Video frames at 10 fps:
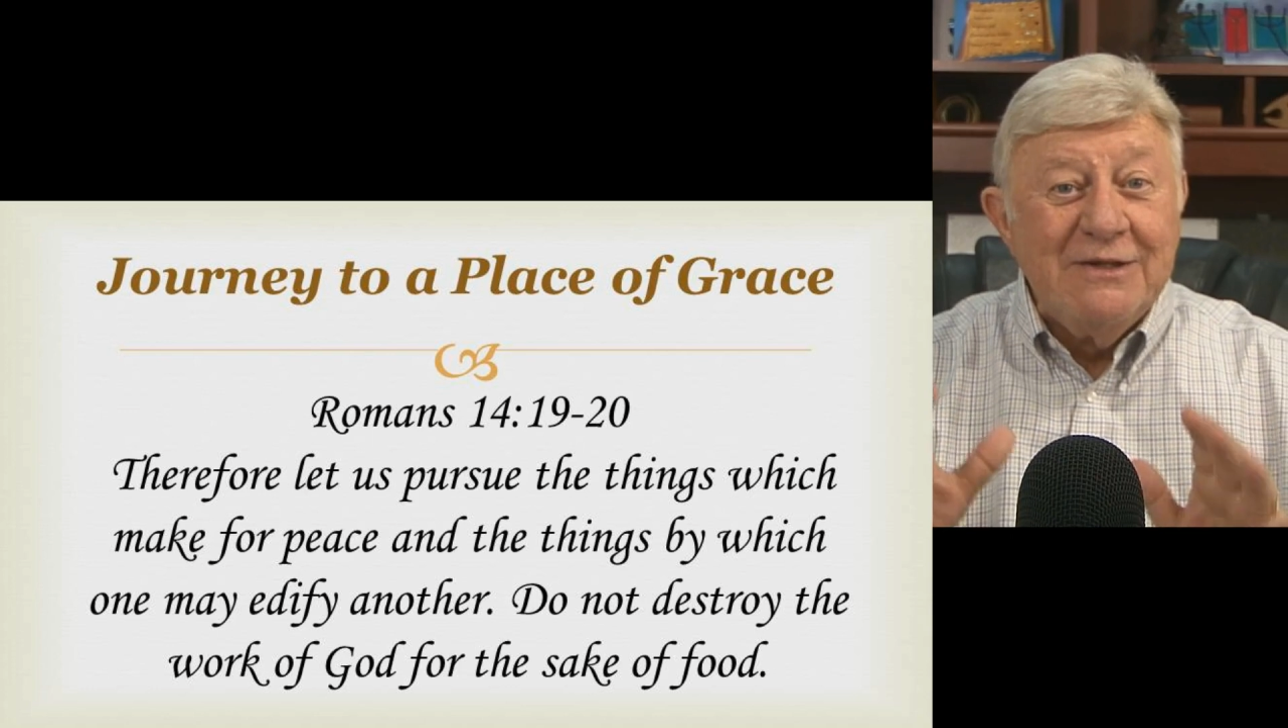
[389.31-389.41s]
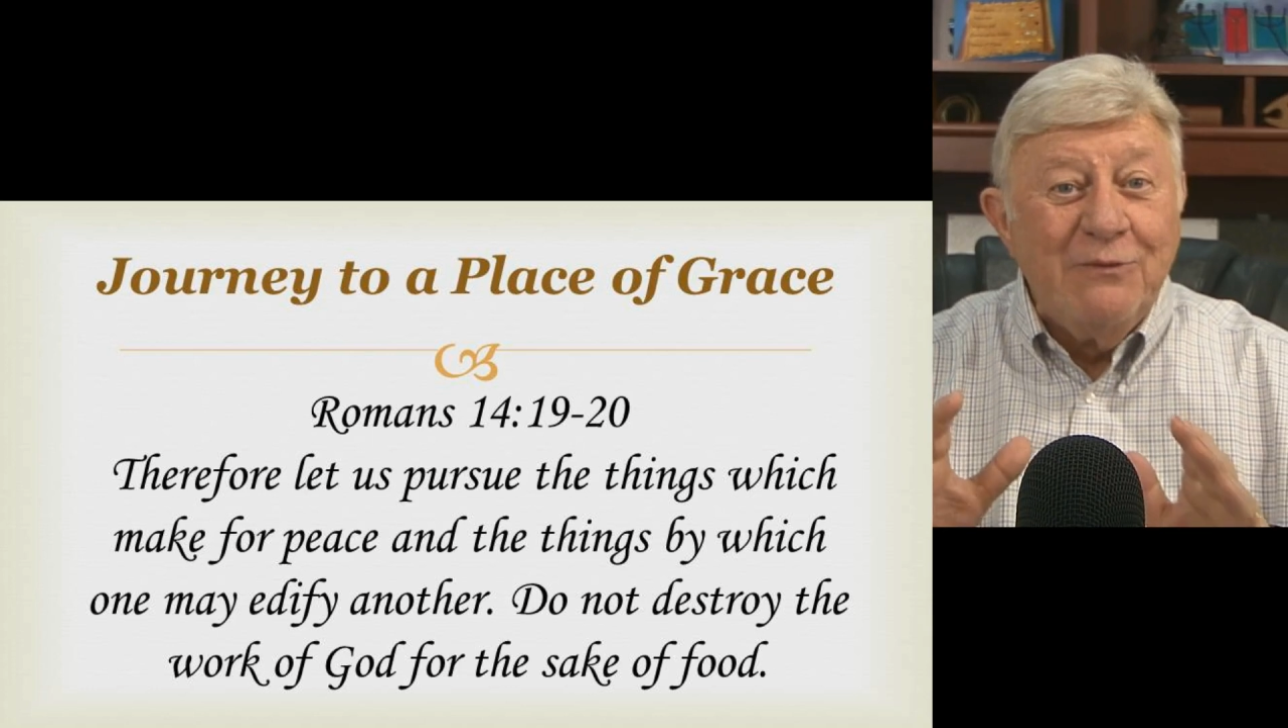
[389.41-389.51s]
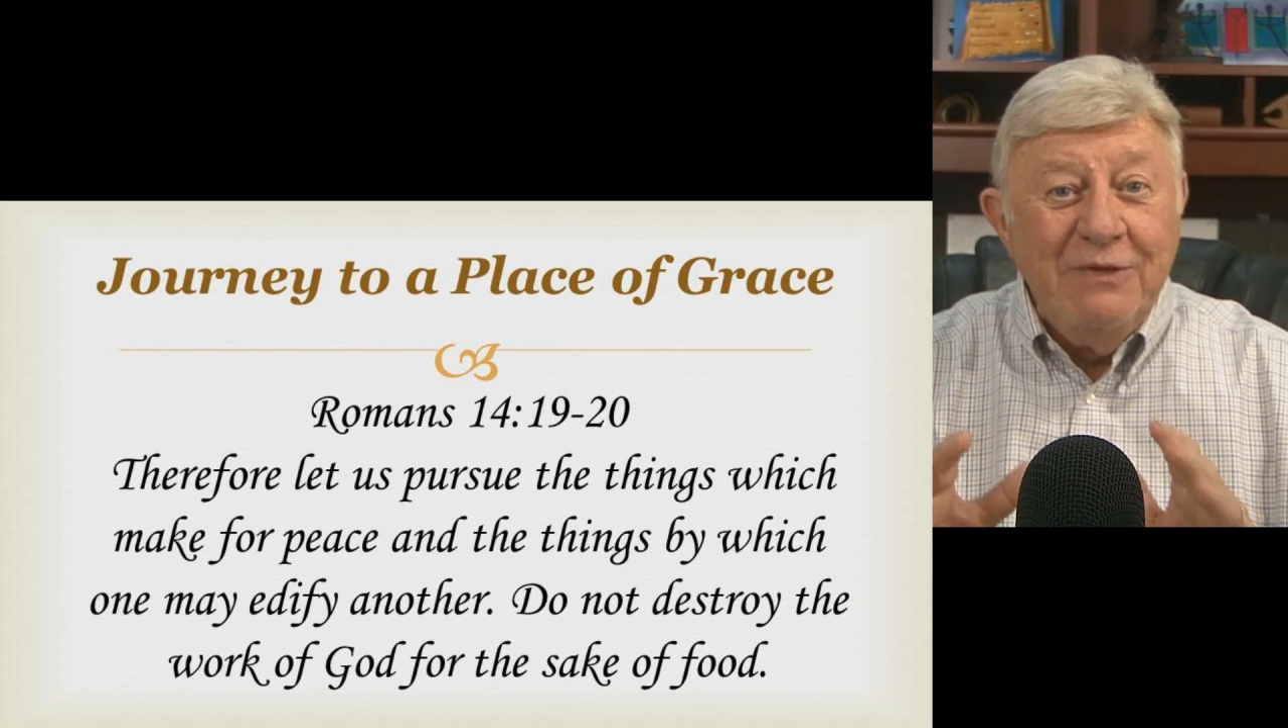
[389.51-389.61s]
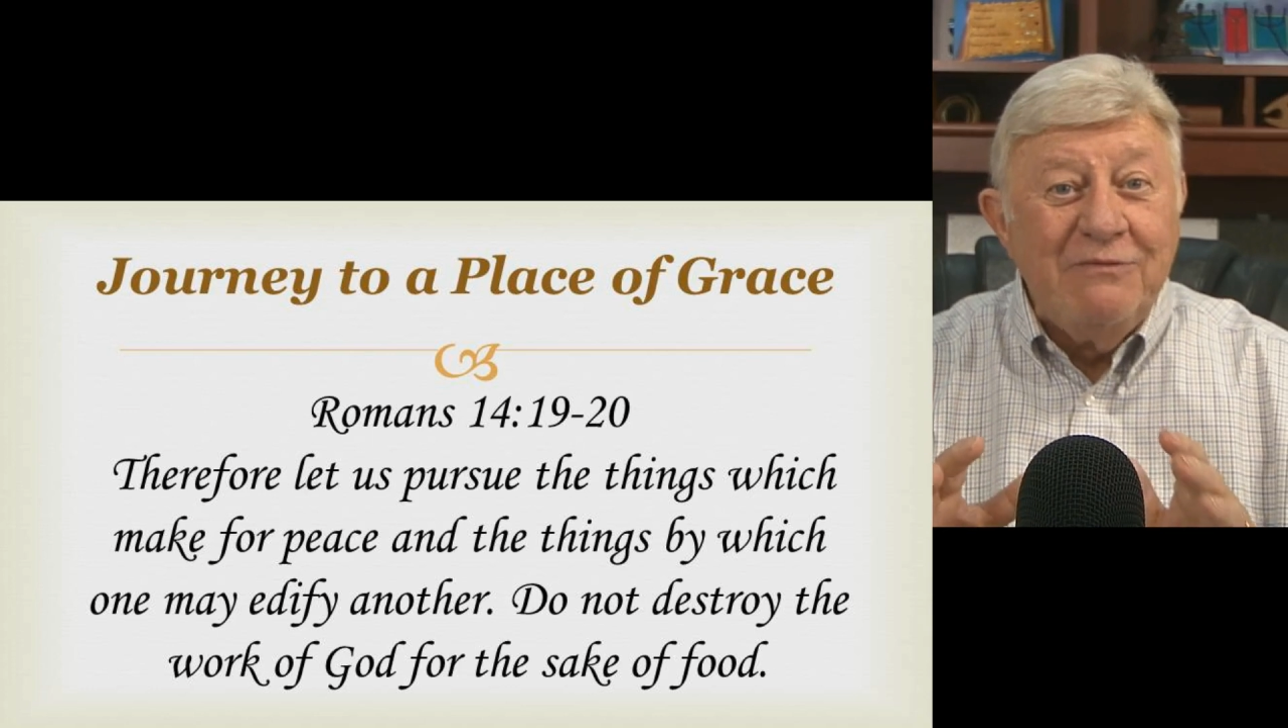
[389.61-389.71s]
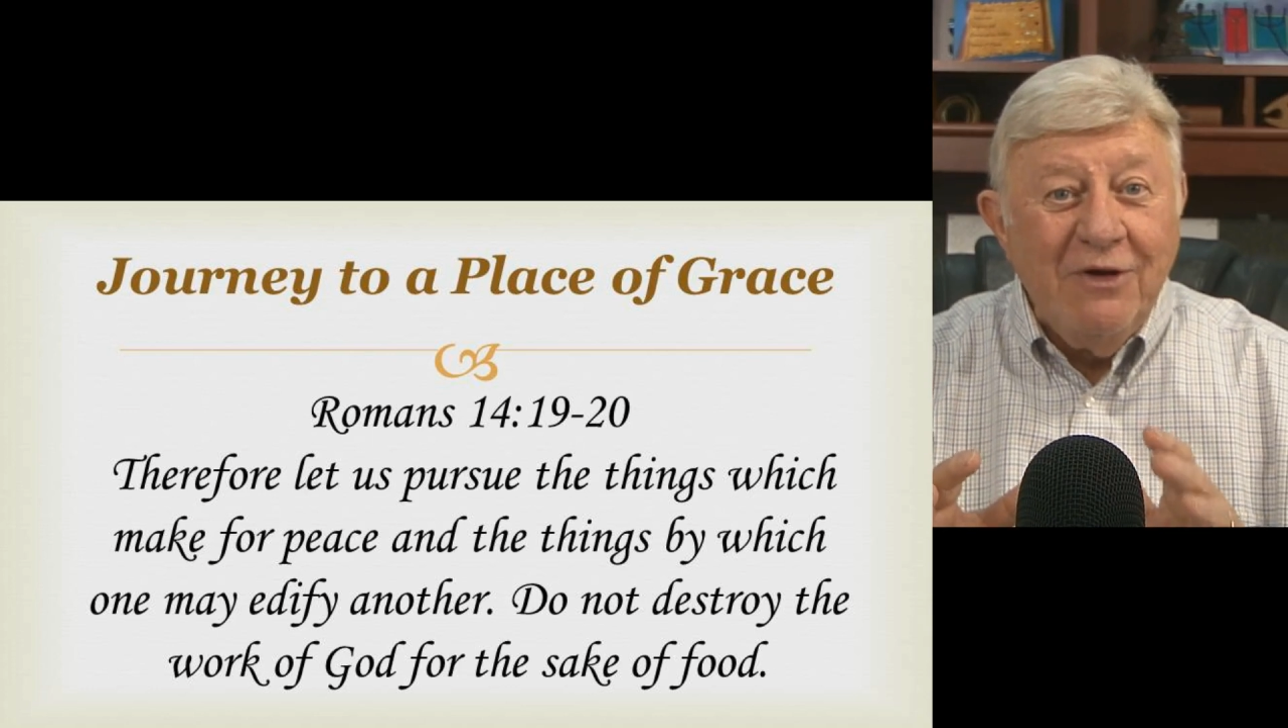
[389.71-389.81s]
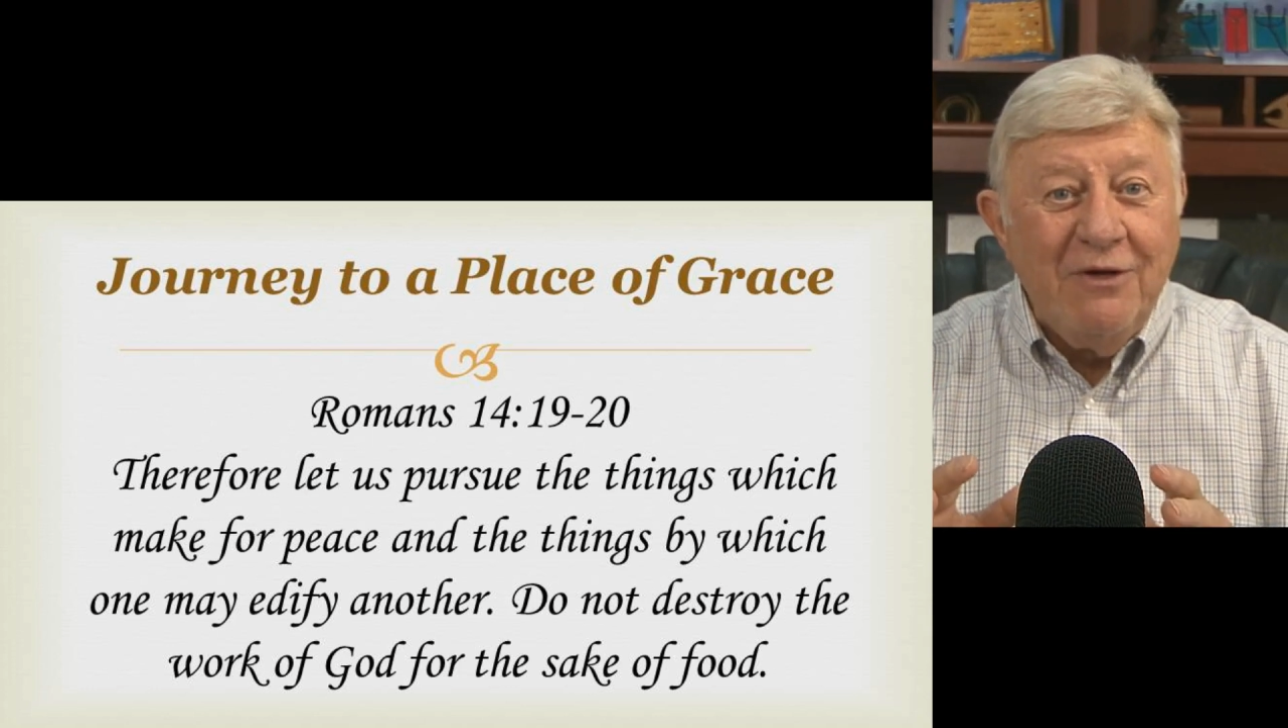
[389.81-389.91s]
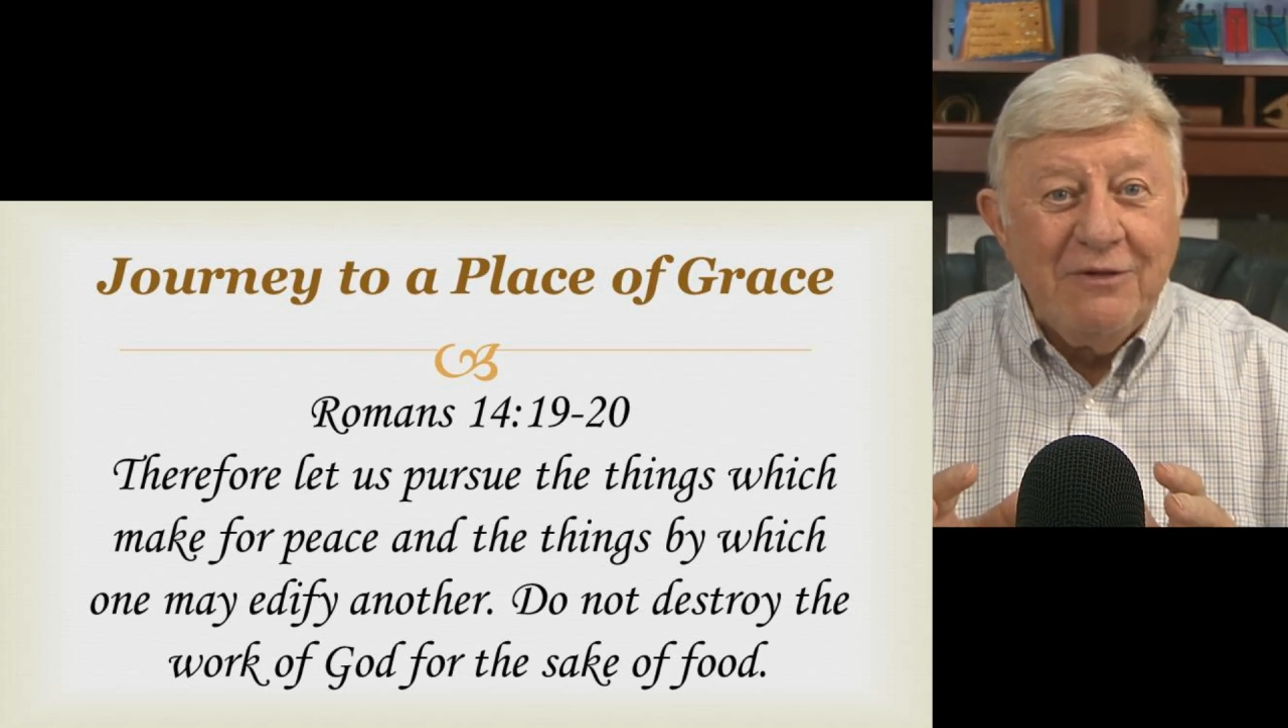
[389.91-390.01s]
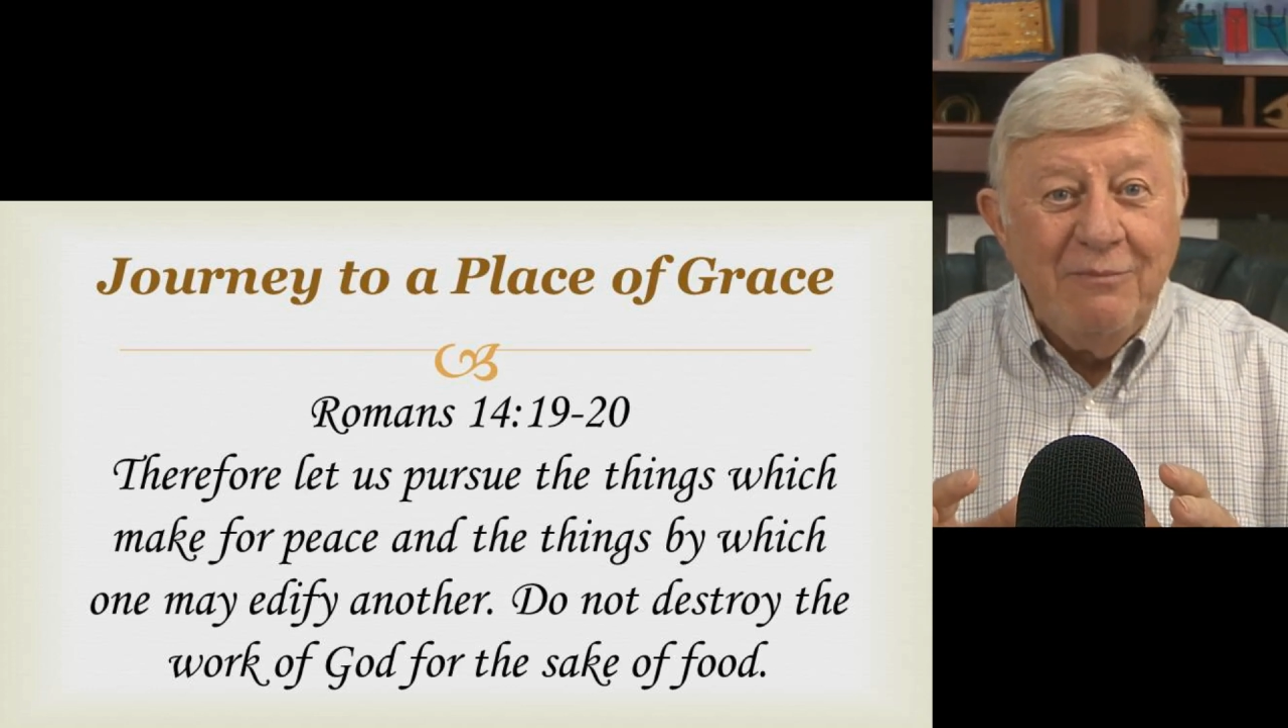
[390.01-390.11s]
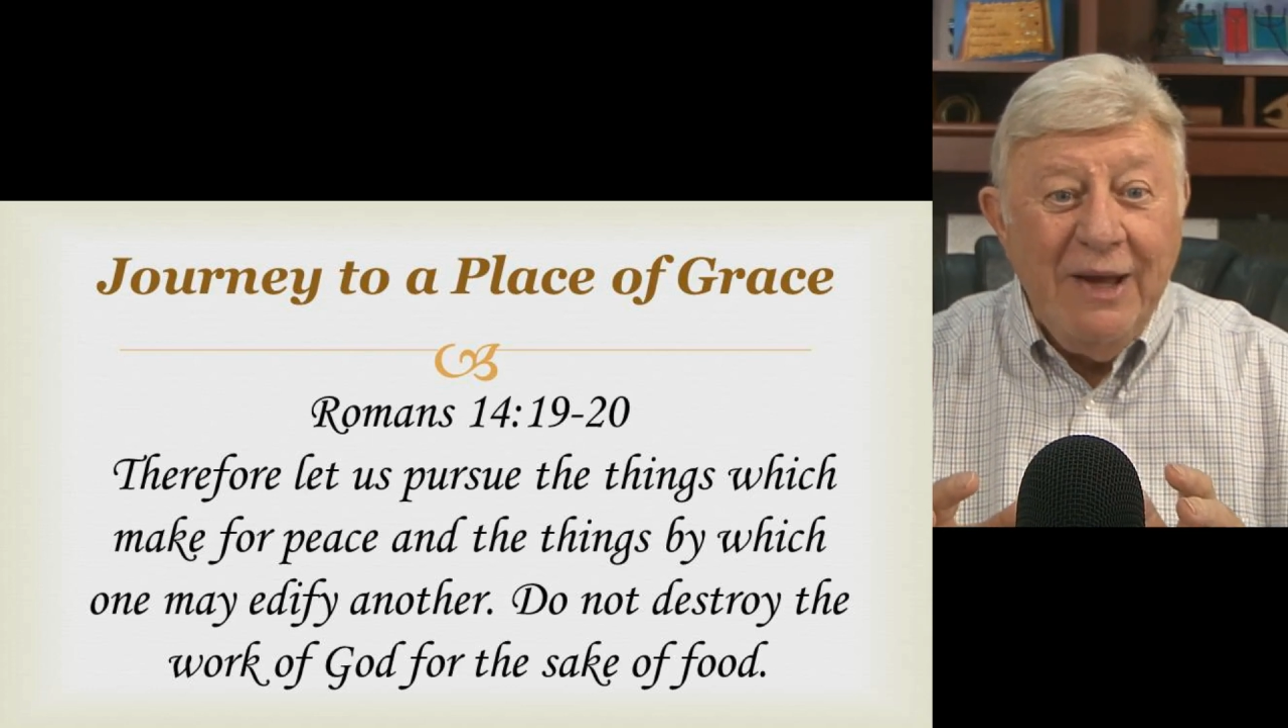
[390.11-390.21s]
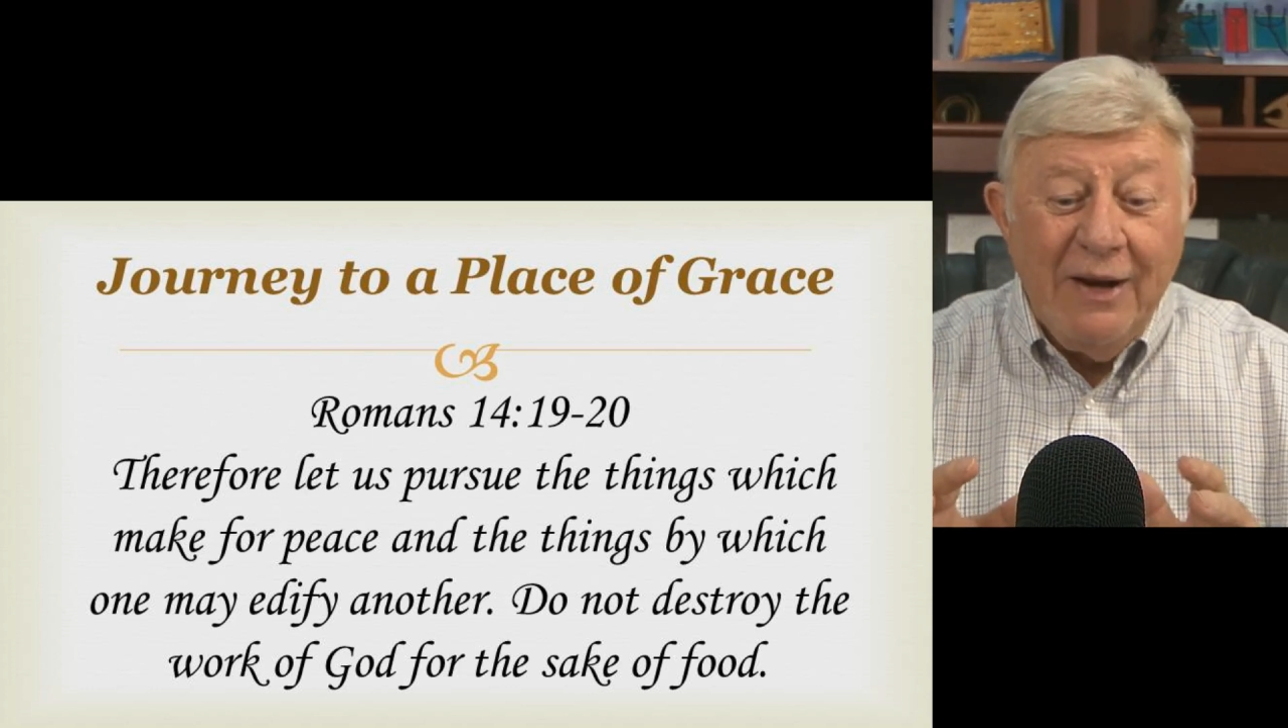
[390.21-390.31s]
that we've talked
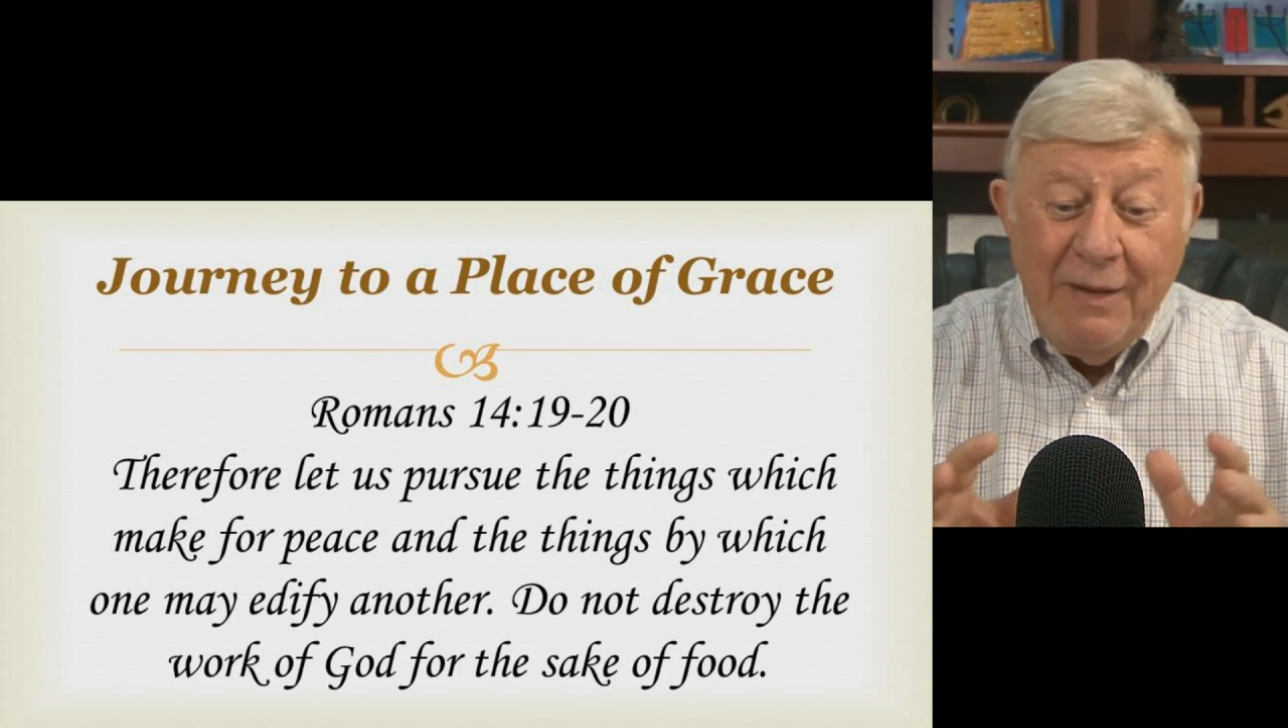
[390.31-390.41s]
about.